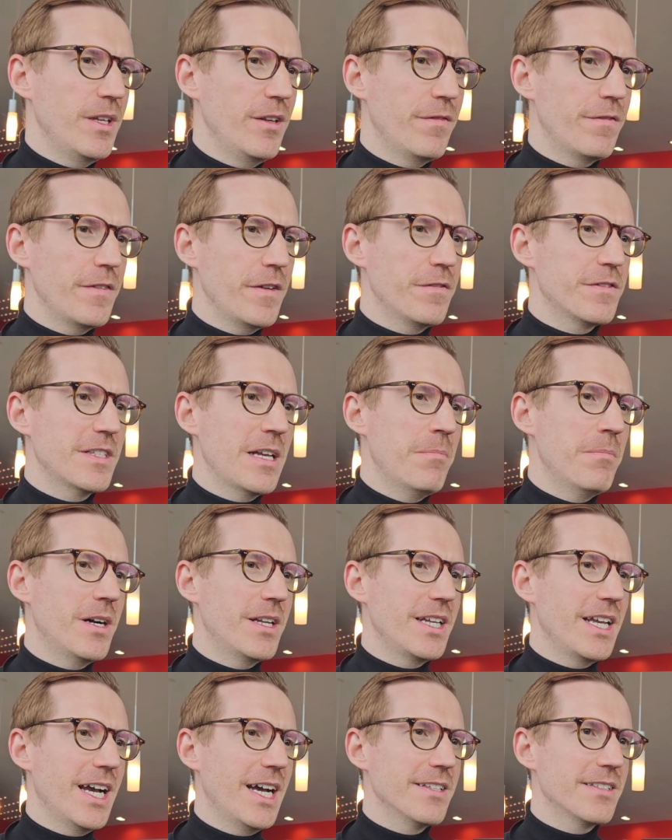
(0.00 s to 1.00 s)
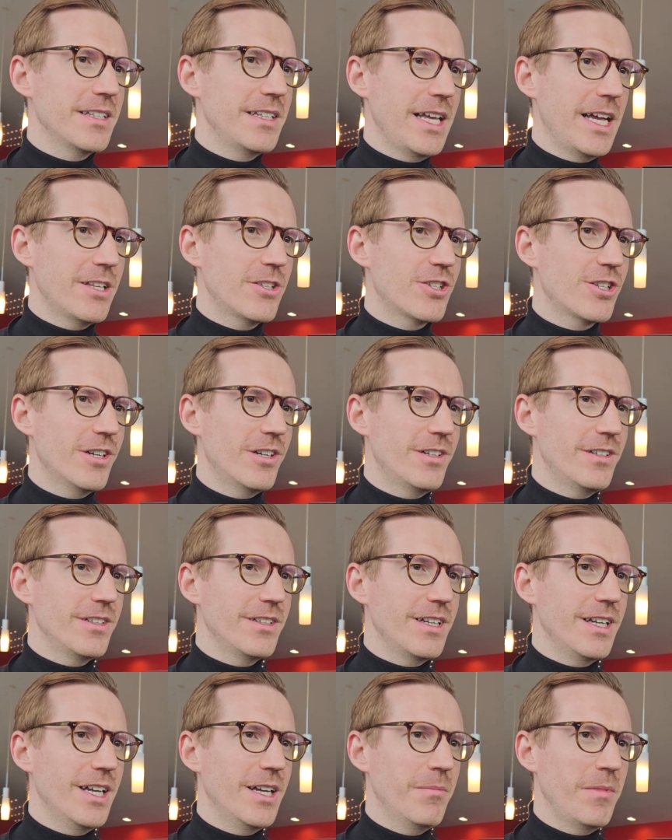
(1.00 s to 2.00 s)
If somebody has a ledger
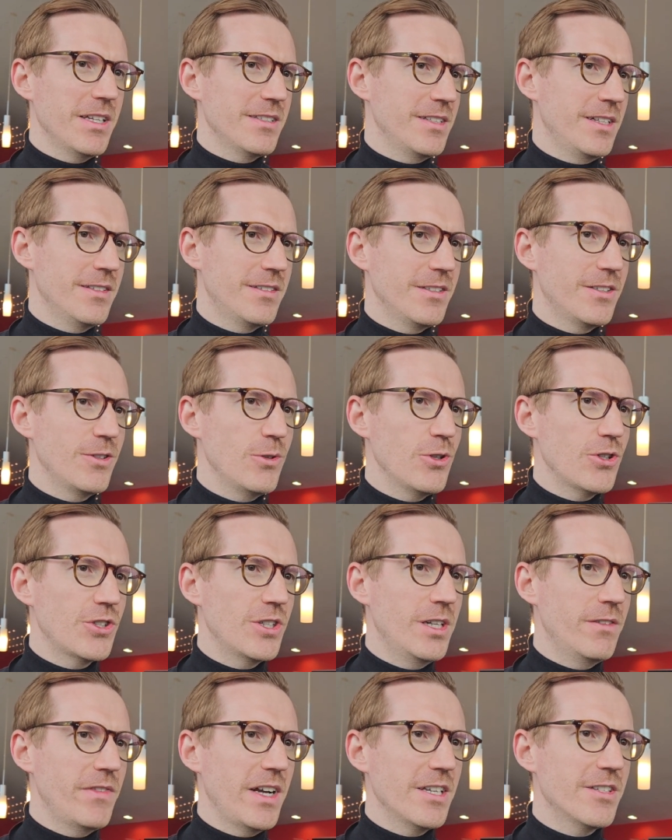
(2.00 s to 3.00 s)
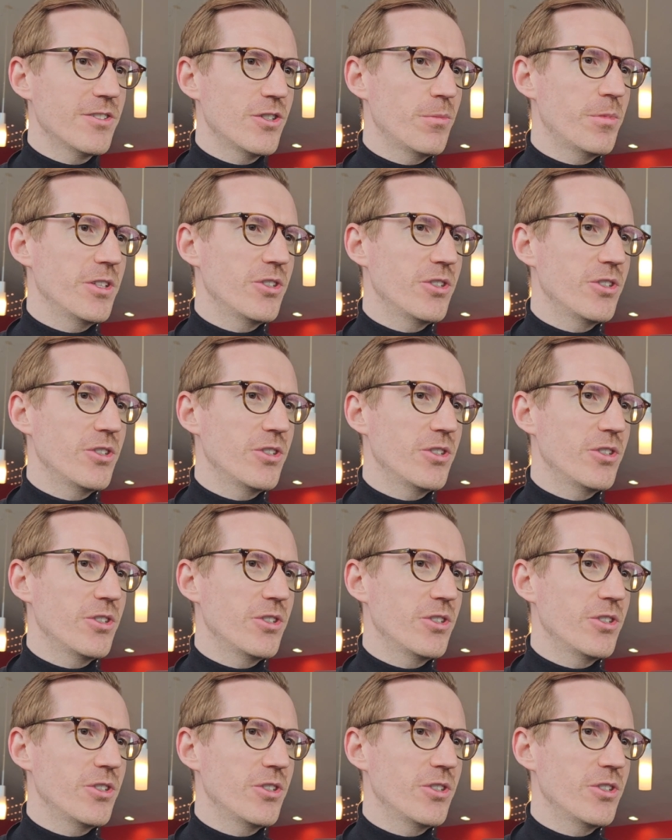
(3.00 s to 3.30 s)
as an institutional investor,